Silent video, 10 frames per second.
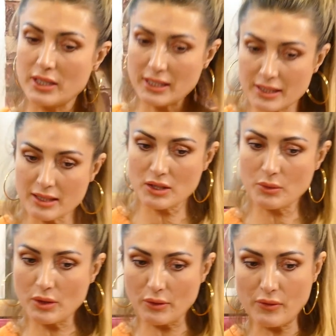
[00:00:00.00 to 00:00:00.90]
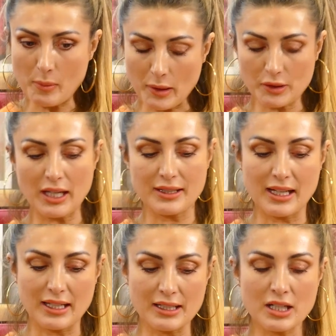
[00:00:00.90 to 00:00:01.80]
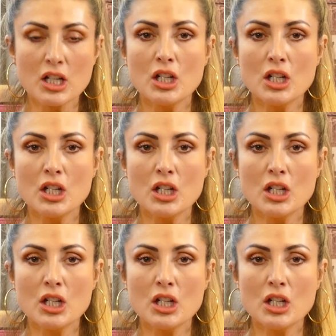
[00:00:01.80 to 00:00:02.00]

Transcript: I was listening to another of your podcasts, and